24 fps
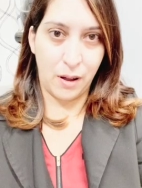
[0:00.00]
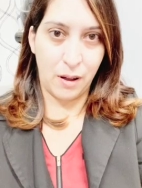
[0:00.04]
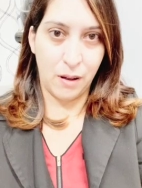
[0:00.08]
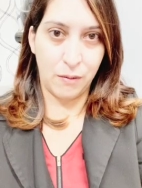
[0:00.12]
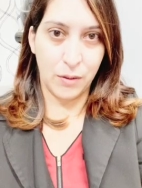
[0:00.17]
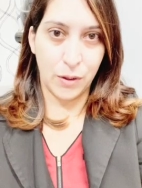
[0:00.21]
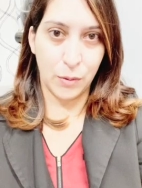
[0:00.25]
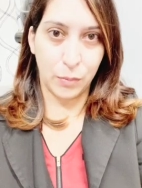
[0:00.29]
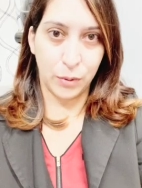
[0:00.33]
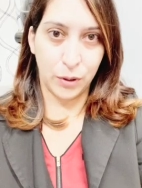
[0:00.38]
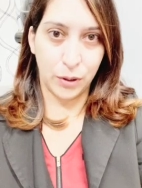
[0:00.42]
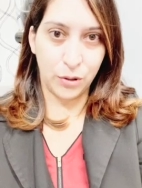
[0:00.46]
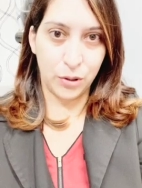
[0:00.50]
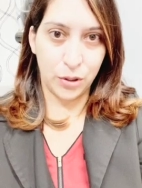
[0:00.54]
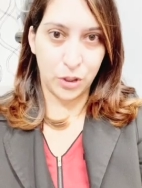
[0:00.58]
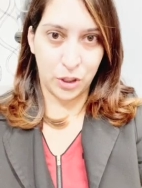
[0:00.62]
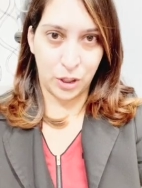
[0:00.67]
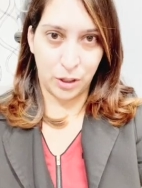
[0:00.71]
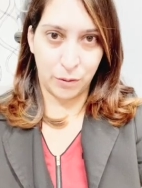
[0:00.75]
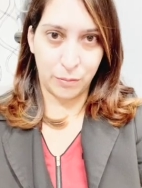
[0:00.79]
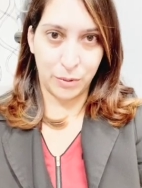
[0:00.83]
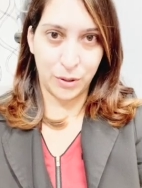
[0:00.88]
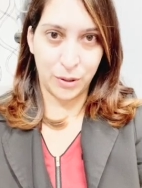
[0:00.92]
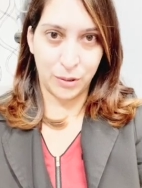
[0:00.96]
of the blue
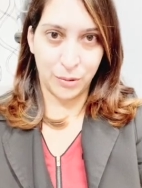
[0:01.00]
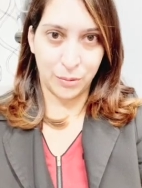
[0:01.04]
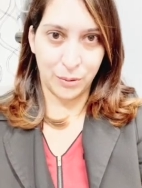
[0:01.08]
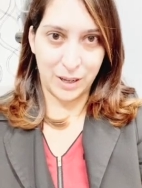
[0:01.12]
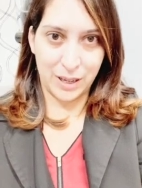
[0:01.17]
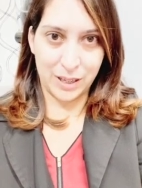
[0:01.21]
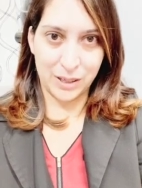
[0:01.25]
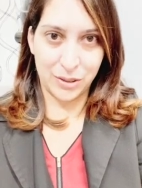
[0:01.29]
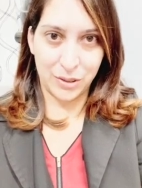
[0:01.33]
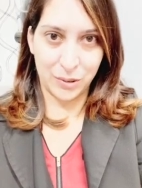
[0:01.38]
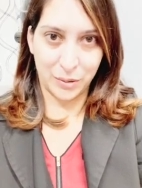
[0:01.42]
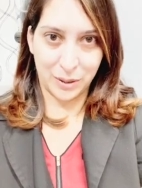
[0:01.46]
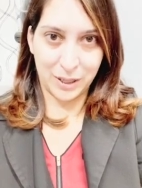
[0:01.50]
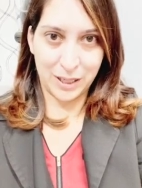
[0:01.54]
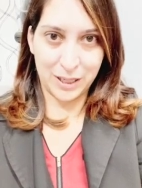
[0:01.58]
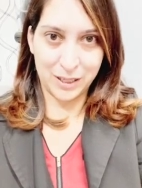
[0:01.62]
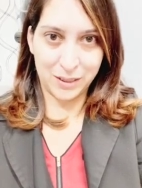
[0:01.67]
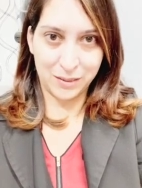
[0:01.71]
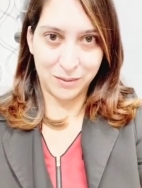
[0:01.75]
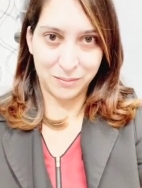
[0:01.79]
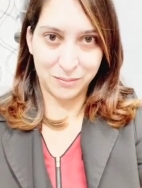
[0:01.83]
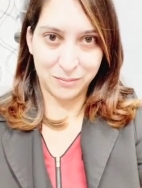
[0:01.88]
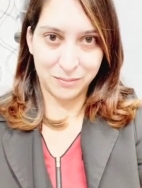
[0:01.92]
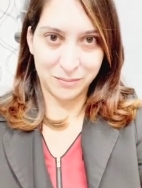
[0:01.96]
shampoo into it.
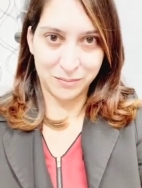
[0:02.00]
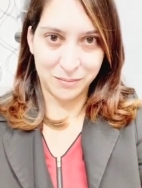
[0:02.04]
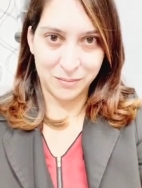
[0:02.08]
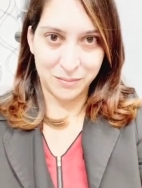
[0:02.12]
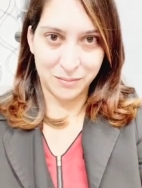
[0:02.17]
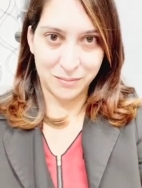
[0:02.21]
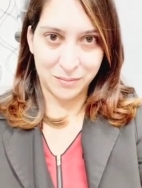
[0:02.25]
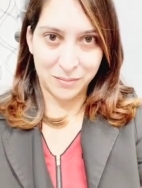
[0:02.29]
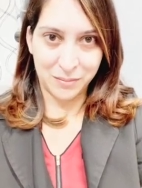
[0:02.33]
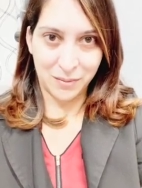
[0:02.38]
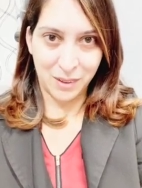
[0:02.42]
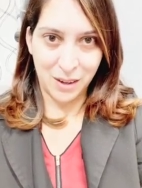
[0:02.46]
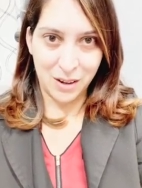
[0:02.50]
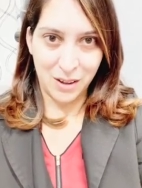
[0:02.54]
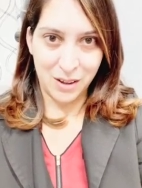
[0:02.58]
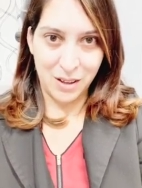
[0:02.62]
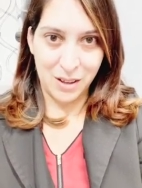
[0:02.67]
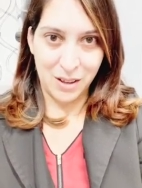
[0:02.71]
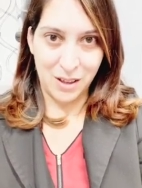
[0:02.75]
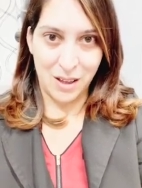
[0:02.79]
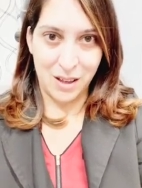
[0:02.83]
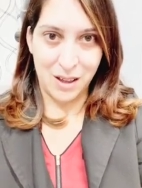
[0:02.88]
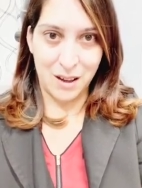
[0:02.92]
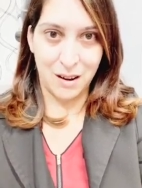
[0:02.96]

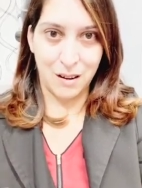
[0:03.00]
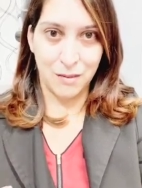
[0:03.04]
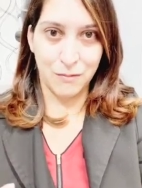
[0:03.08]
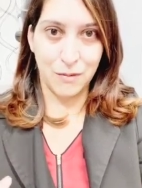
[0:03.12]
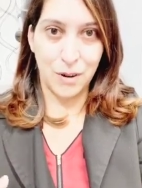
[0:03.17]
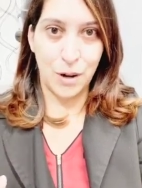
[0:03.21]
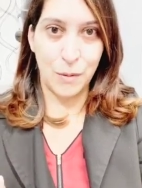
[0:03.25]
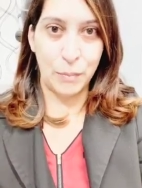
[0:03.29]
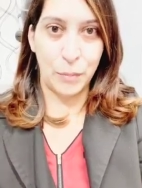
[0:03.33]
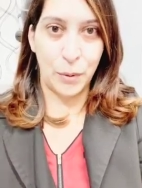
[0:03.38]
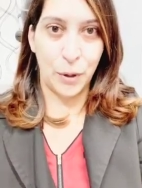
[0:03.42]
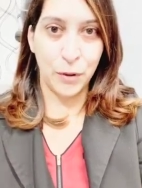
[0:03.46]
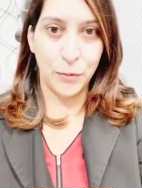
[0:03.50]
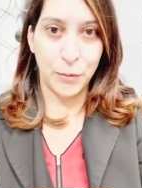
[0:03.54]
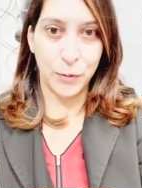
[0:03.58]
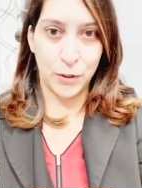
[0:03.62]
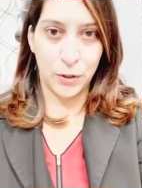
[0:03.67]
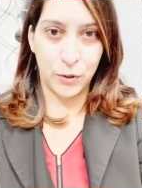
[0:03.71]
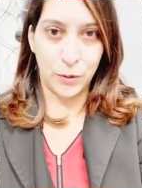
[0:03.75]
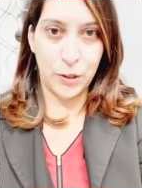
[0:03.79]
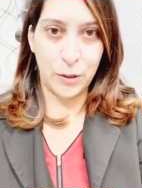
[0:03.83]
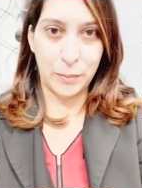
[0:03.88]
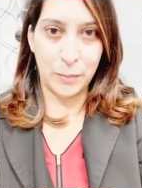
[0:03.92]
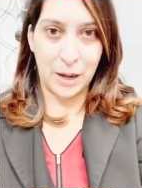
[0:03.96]
And I'll rub both
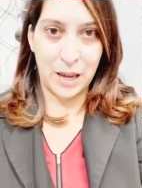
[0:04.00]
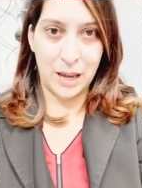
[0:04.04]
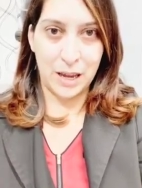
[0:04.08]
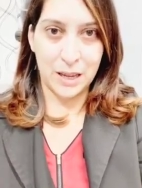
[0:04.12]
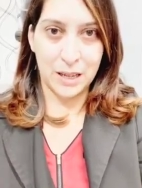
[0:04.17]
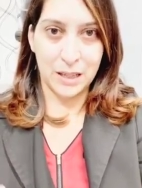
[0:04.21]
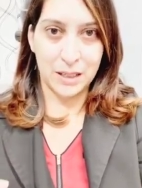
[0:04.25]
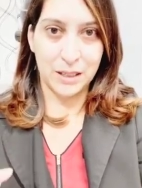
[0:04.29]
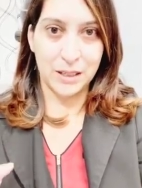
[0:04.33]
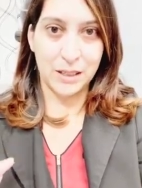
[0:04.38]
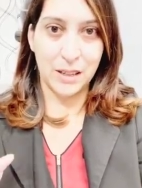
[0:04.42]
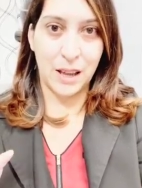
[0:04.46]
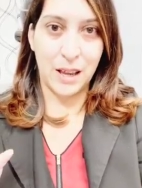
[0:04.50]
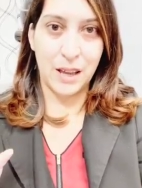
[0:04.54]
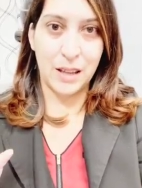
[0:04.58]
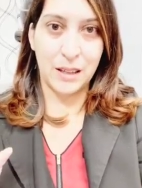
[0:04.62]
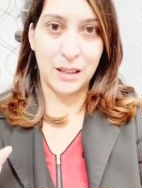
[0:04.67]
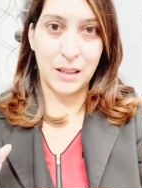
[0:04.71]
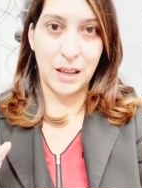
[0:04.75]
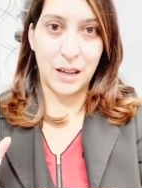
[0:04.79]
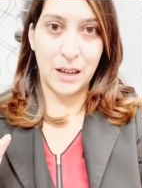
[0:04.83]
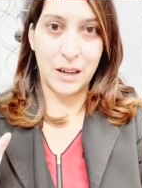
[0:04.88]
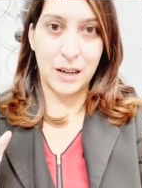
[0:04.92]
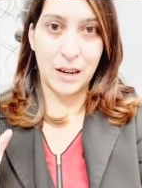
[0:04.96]
between my hands,
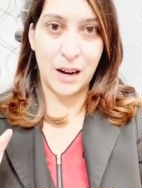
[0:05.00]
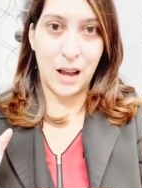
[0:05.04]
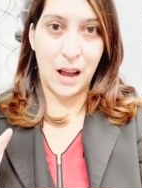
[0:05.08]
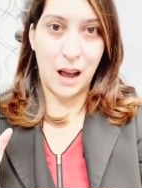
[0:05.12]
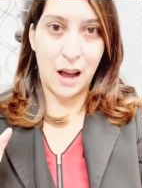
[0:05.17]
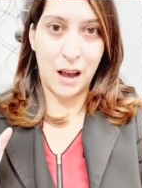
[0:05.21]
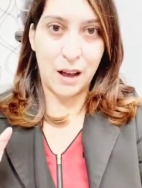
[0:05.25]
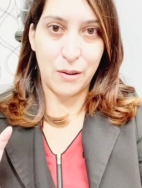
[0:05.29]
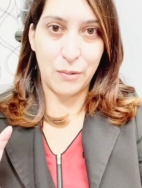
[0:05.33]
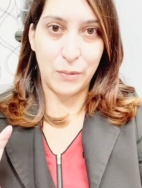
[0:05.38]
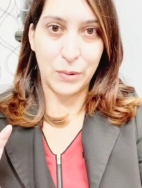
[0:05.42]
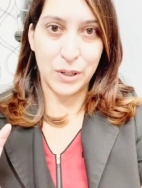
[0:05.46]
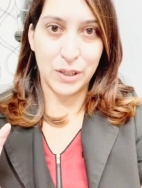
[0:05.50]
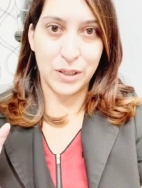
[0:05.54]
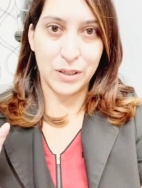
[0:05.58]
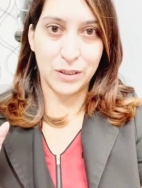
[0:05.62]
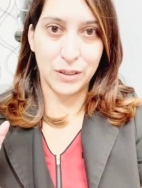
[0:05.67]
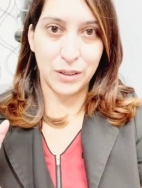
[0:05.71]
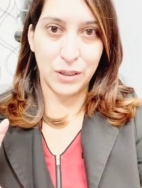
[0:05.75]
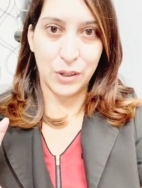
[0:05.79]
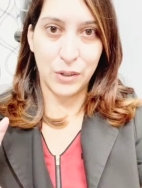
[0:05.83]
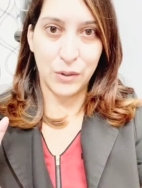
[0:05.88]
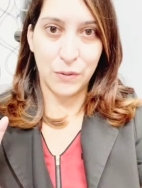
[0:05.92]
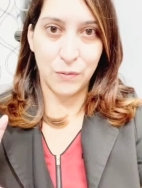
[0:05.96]
and then I
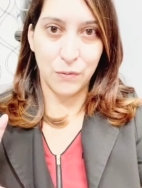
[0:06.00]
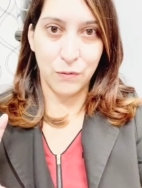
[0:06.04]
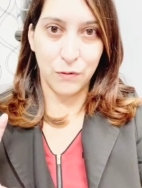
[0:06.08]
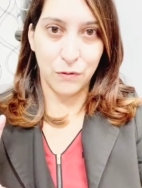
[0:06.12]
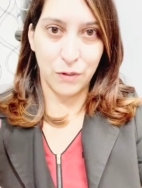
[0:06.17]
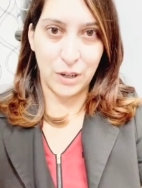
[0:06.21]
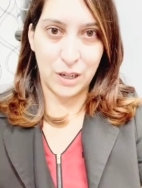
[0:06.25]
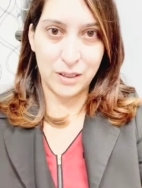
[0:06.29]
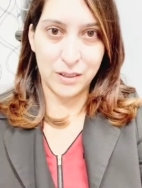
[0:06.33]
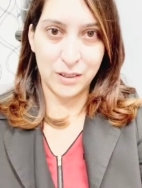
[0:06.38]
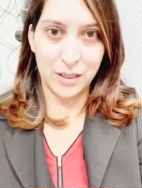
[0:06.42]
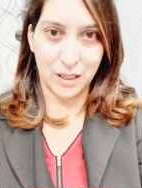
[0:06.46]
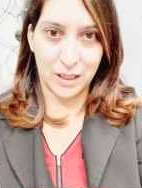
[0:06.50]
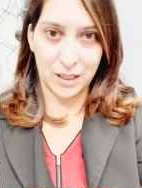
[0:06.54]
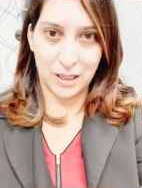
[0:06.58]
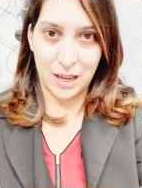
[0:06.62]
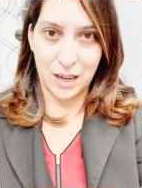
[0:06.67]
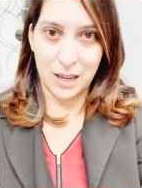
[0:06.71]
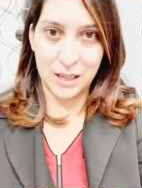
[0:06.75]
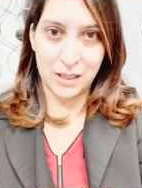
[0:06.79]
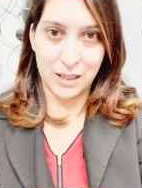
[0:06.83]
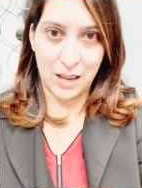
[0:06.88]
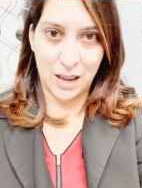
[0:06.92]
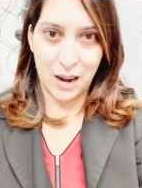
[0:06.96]
will rinse the
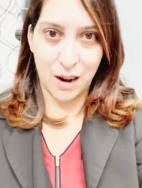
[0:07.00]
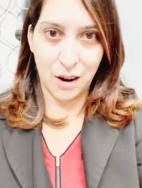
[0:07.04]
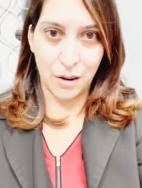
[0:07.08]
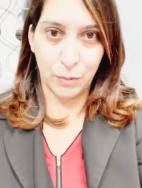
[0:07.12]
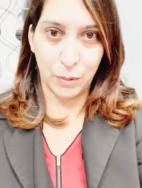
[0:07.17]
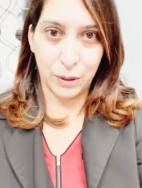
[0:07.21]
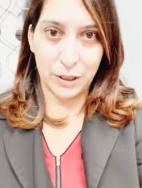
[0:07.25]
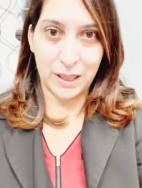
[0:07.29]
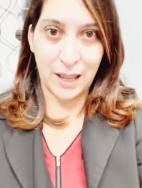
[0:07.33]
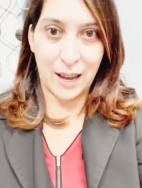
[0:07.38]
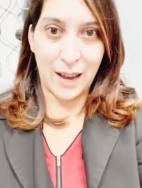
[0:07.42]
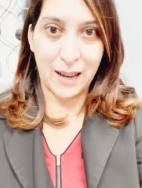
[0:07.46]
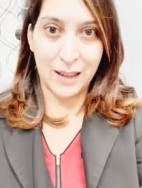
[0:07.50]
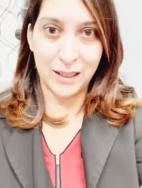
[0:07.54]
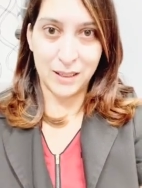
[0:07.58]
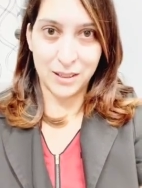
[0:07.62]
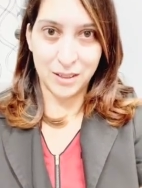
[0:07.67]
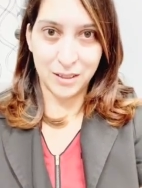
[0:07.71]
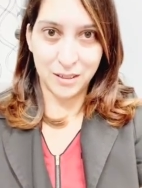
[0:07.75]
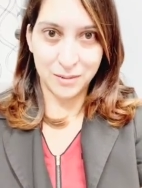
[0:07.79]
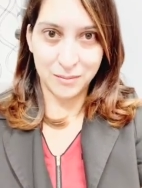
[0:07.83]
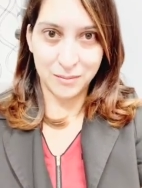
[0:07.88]
client's hair with that.